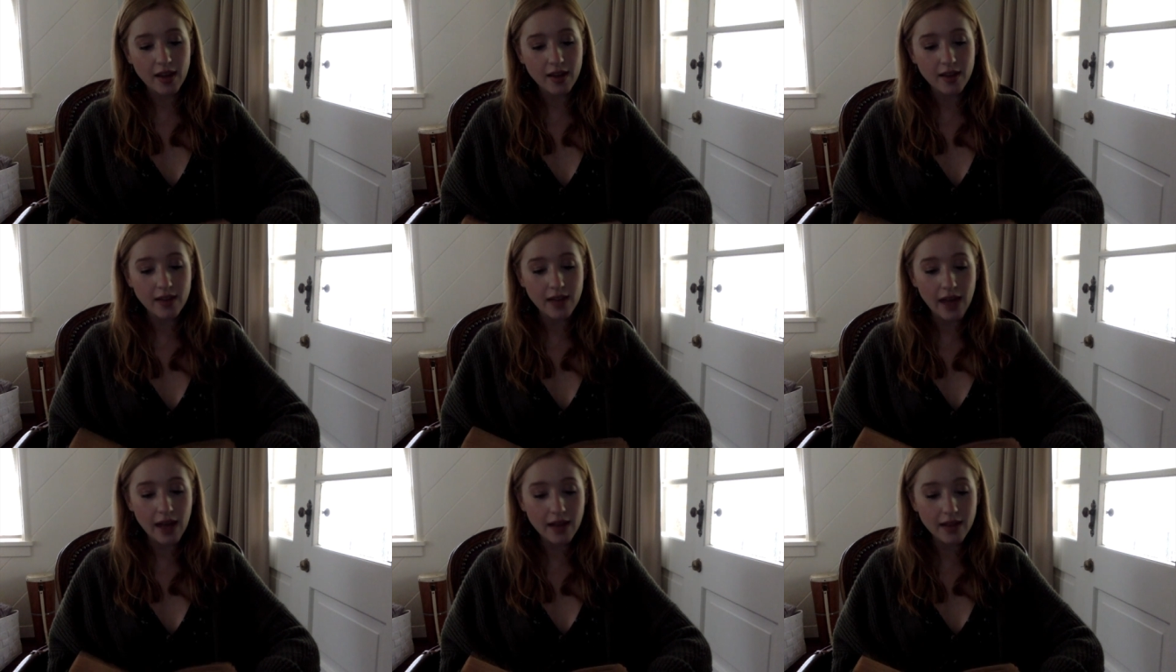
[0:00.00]

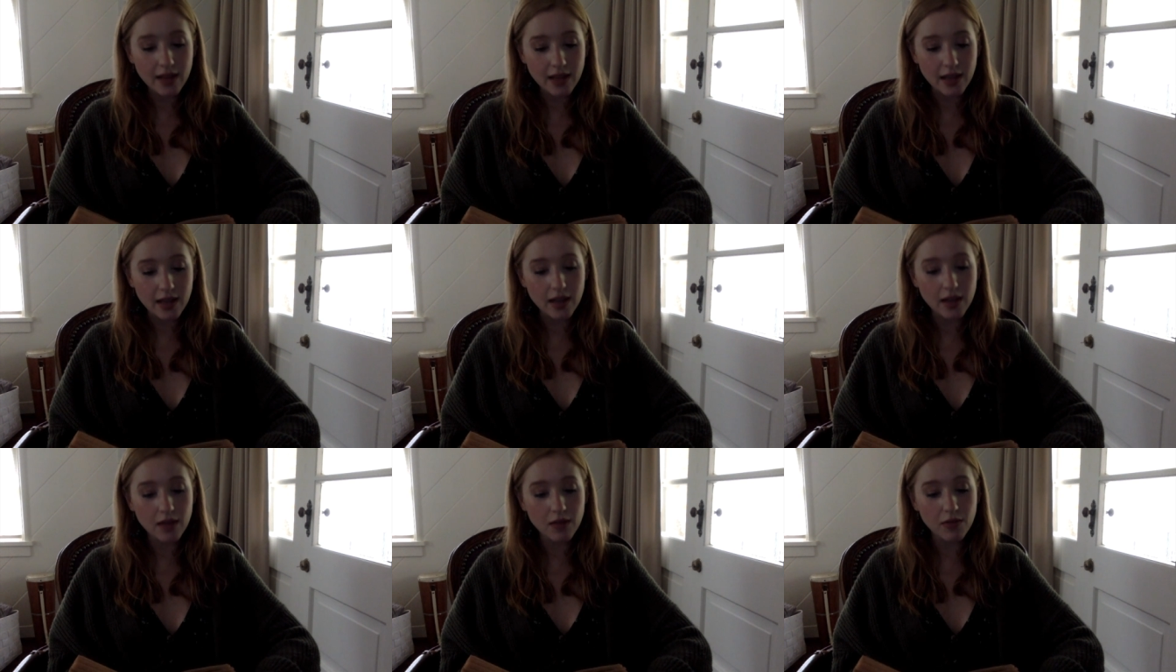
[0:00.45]
Gladly
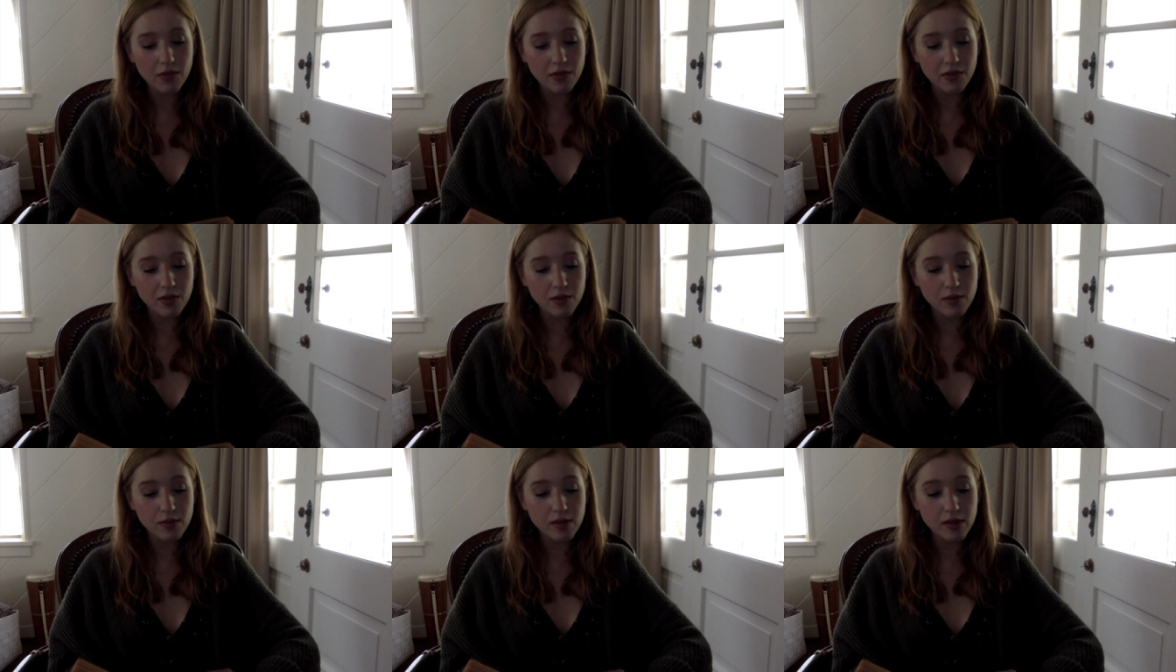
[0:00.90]
he
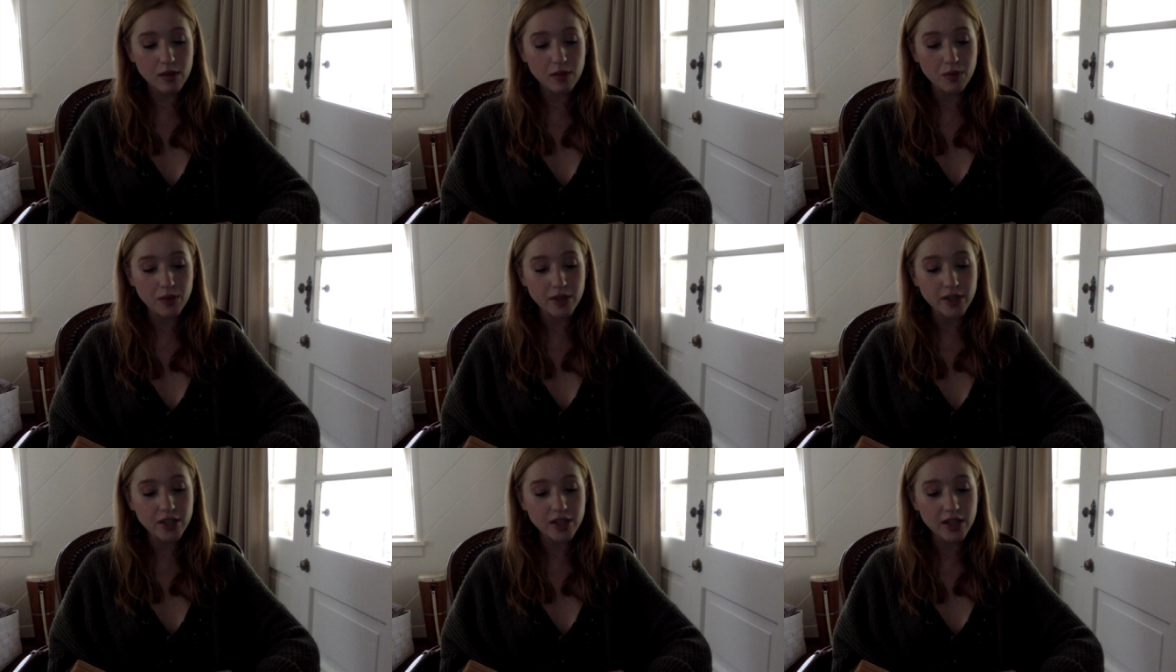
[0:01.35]
resumed the
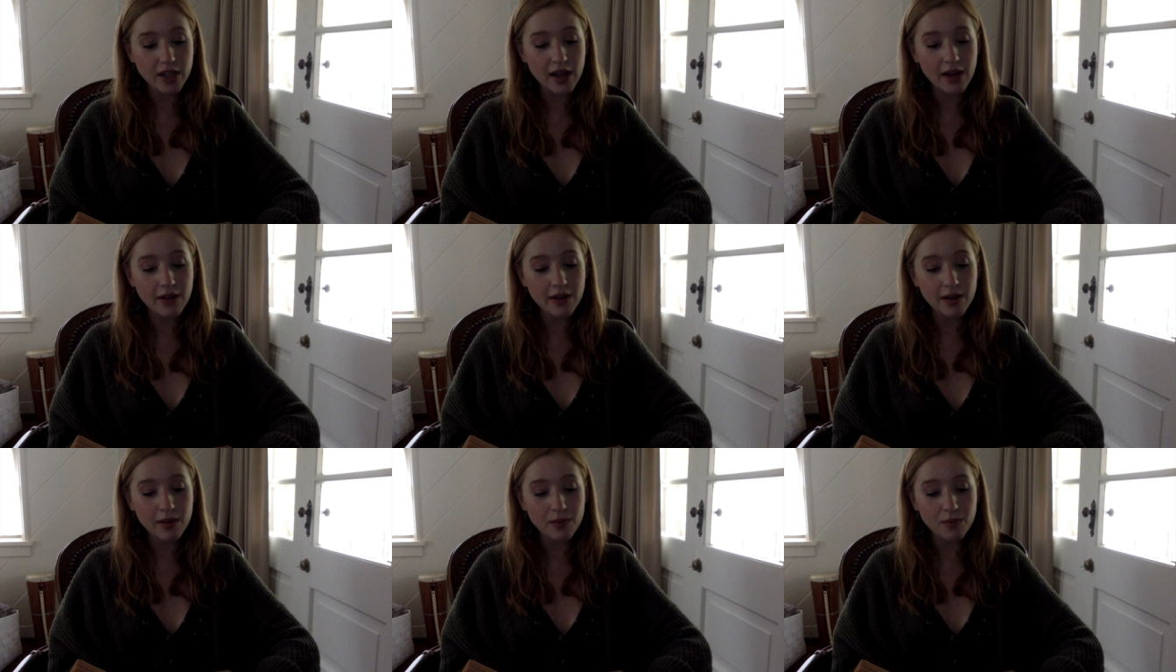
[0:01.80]
breech
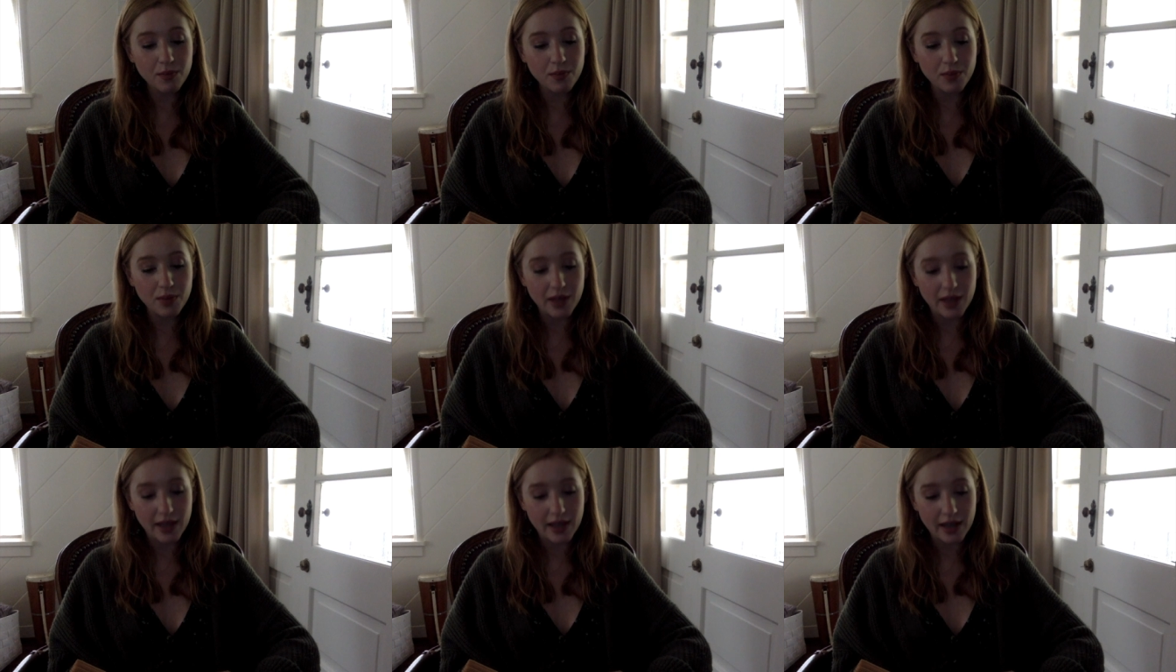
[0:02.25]
clout and
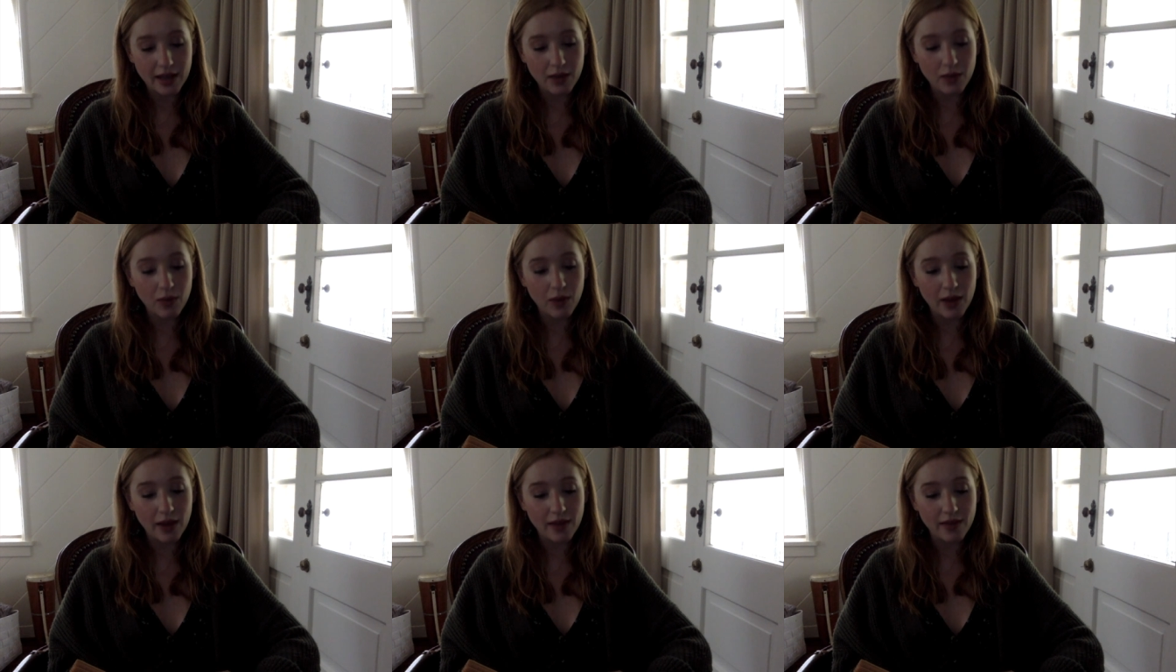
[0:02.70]

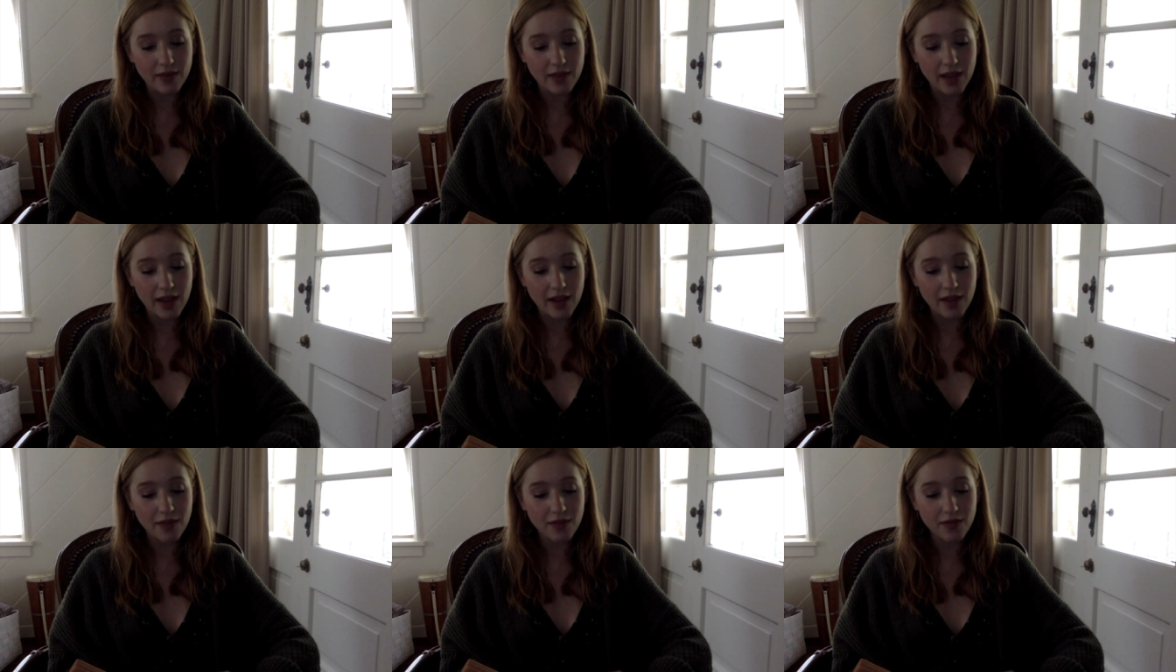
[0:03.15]
blanket way of
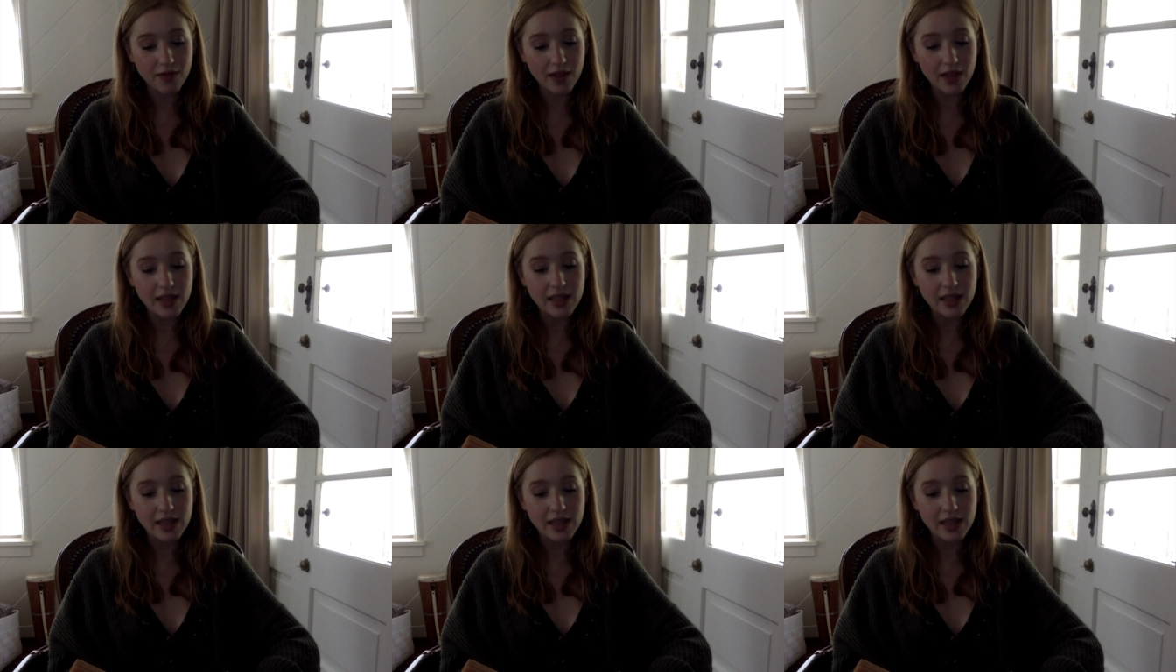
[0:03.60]
life,